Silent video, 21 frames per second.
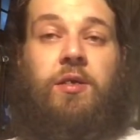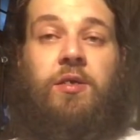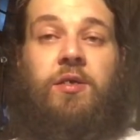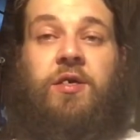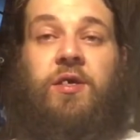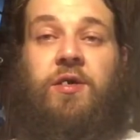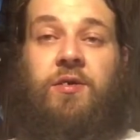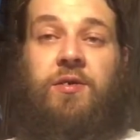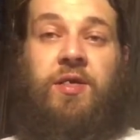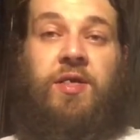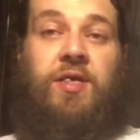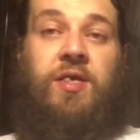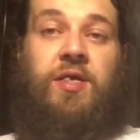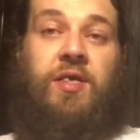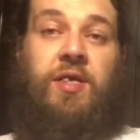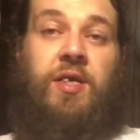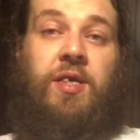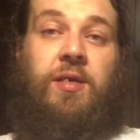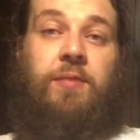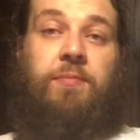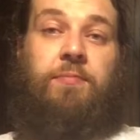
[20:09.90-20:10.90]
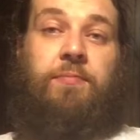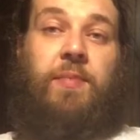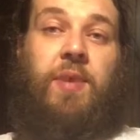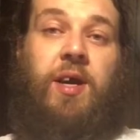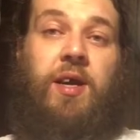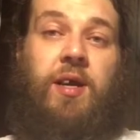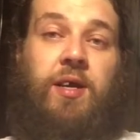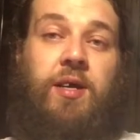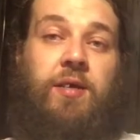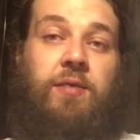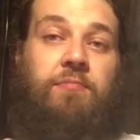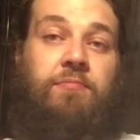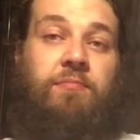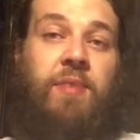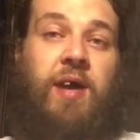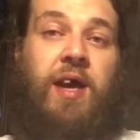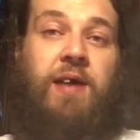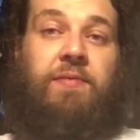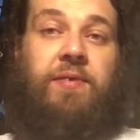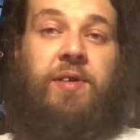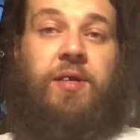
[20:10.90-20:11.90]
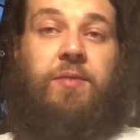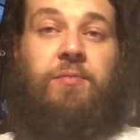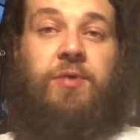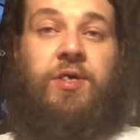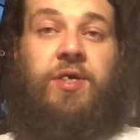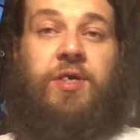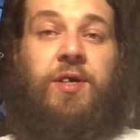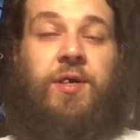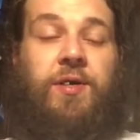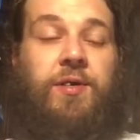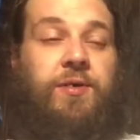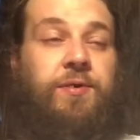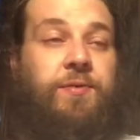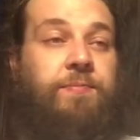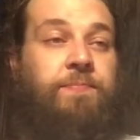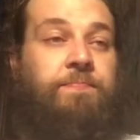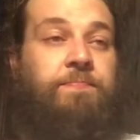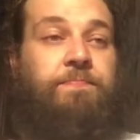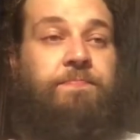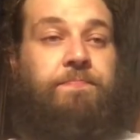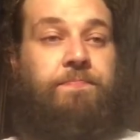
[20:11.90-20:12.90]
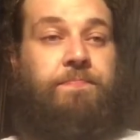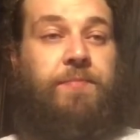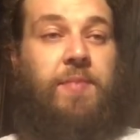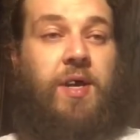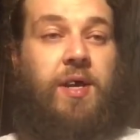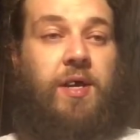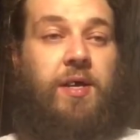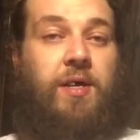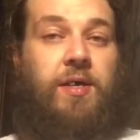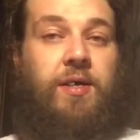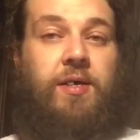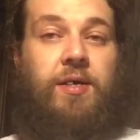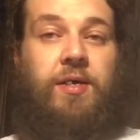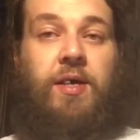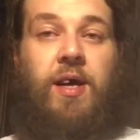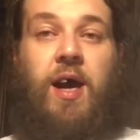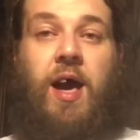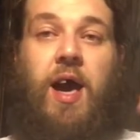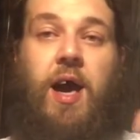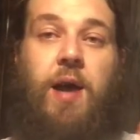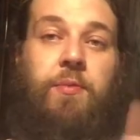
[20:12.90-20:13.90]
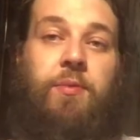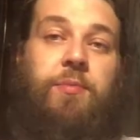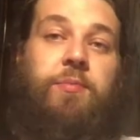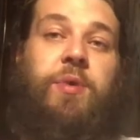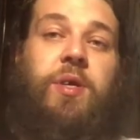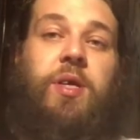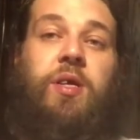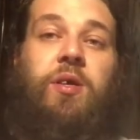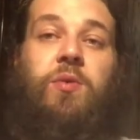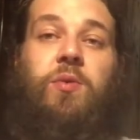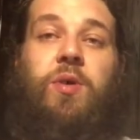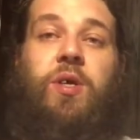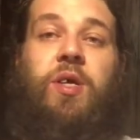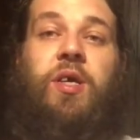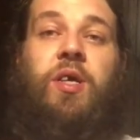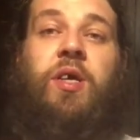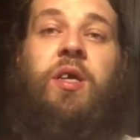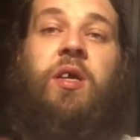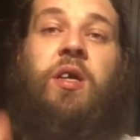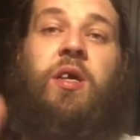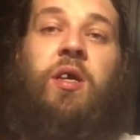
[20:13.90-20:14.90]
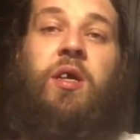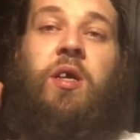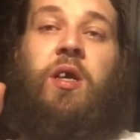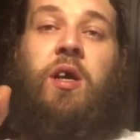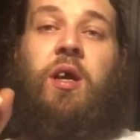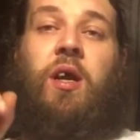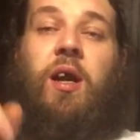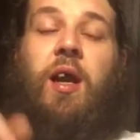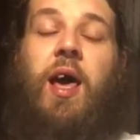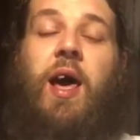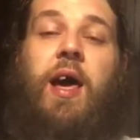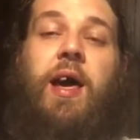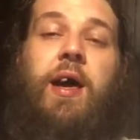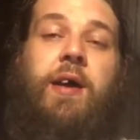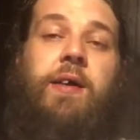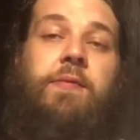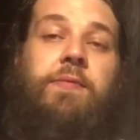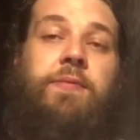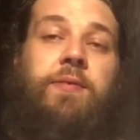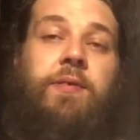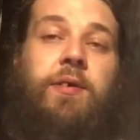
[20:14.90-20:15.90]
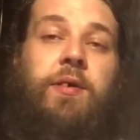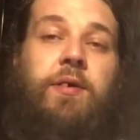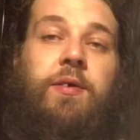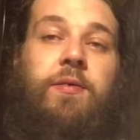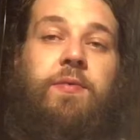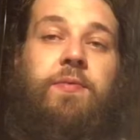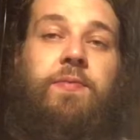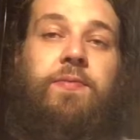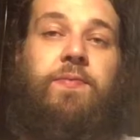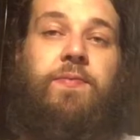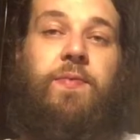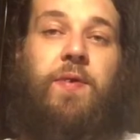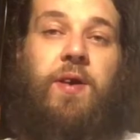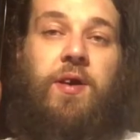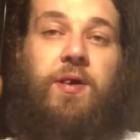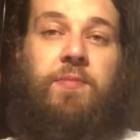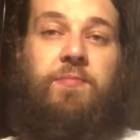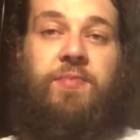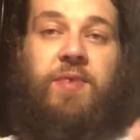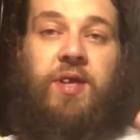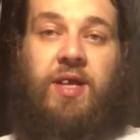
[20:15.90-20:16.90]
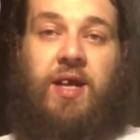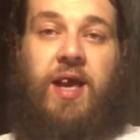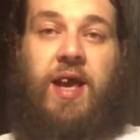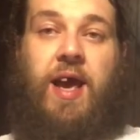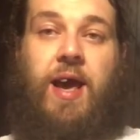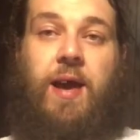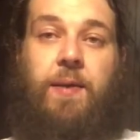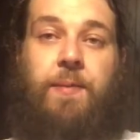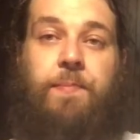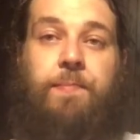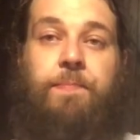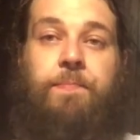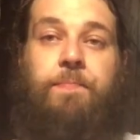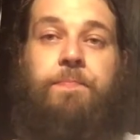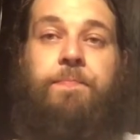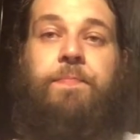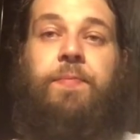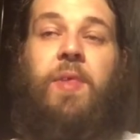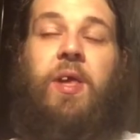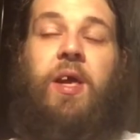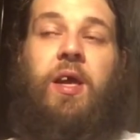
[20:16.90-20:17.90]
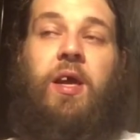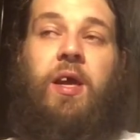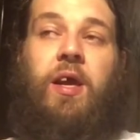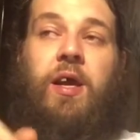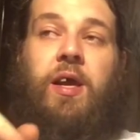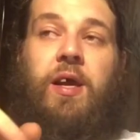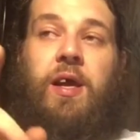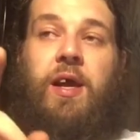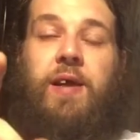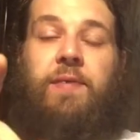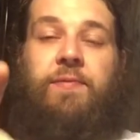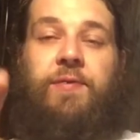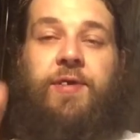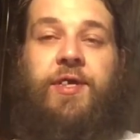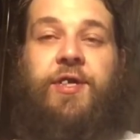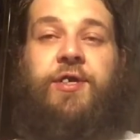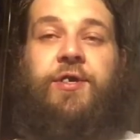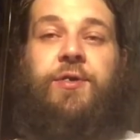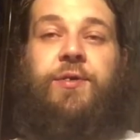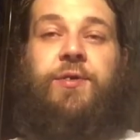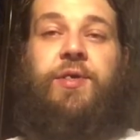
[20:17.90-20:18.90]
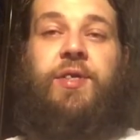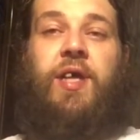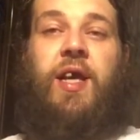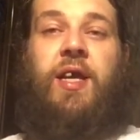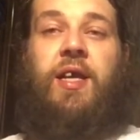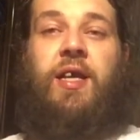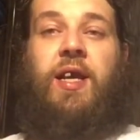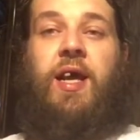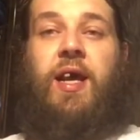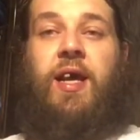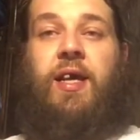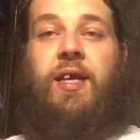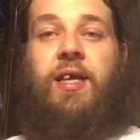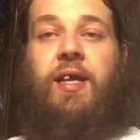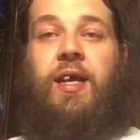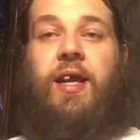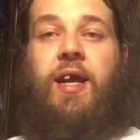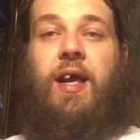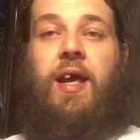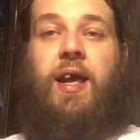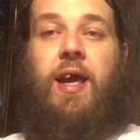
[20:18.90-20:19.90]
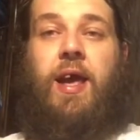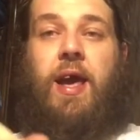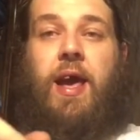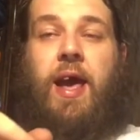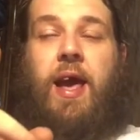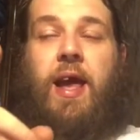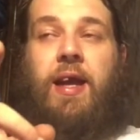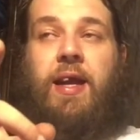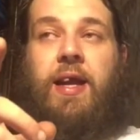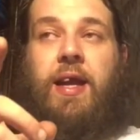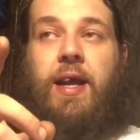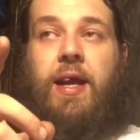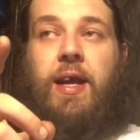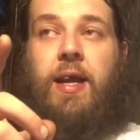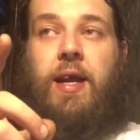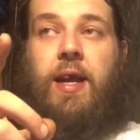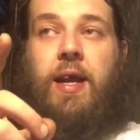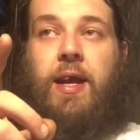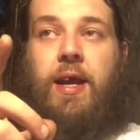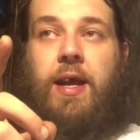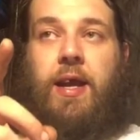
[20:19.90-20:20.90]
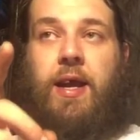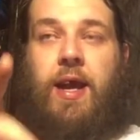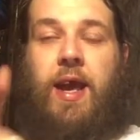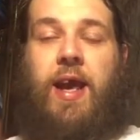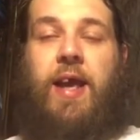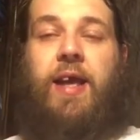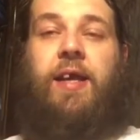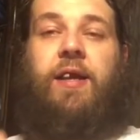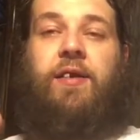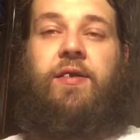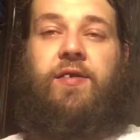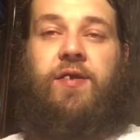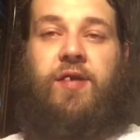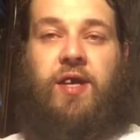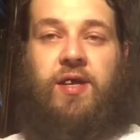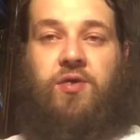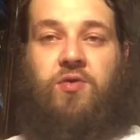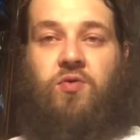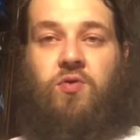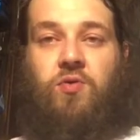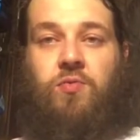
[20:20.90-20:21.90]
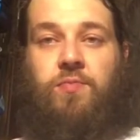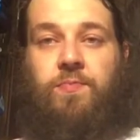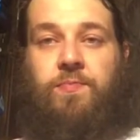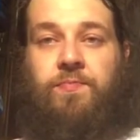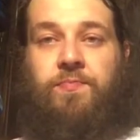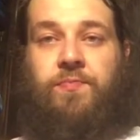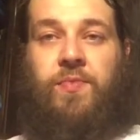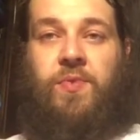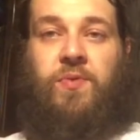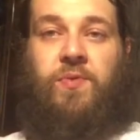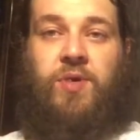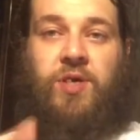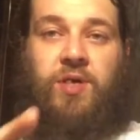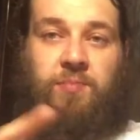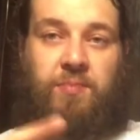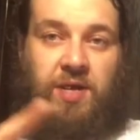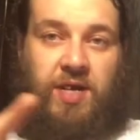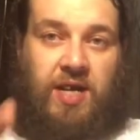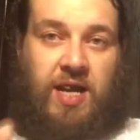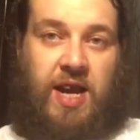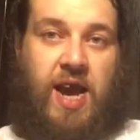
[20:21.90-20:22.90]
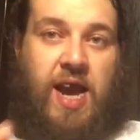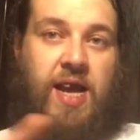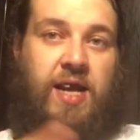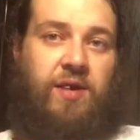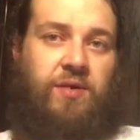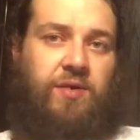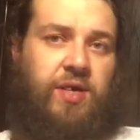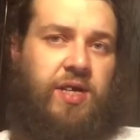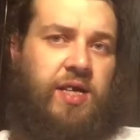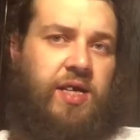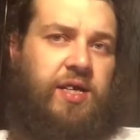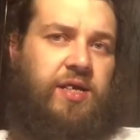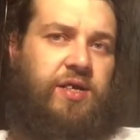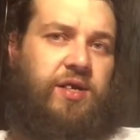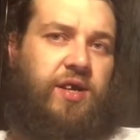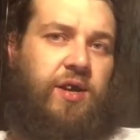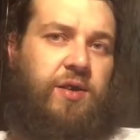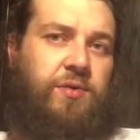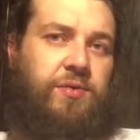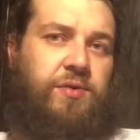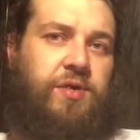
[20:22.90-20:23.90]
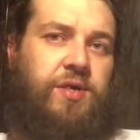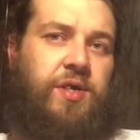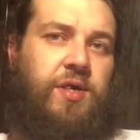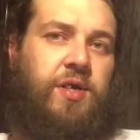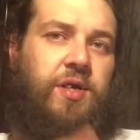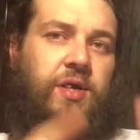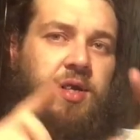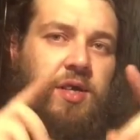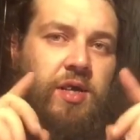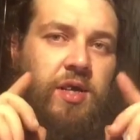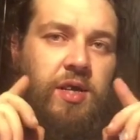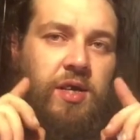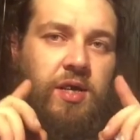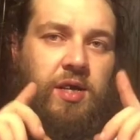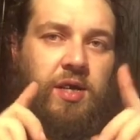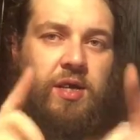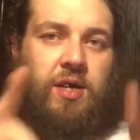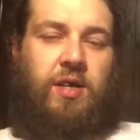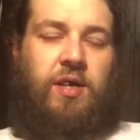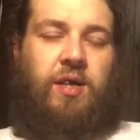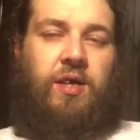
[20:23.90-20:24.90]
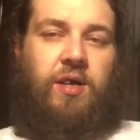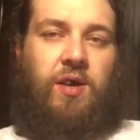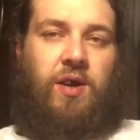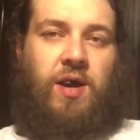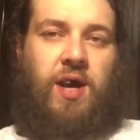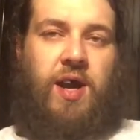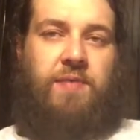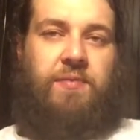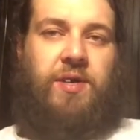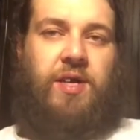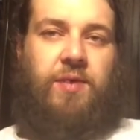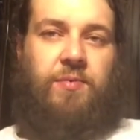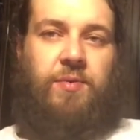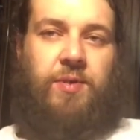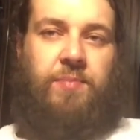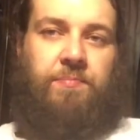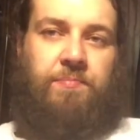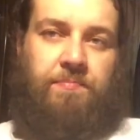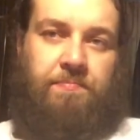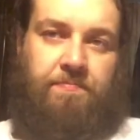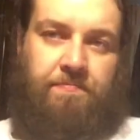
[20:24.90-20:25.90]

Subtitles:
So this is it. Have a good one, y'all. I will be doing live from the layout every Tuesday night at 8 Central, which would be 9 on the East Coast. Y'all have a good one.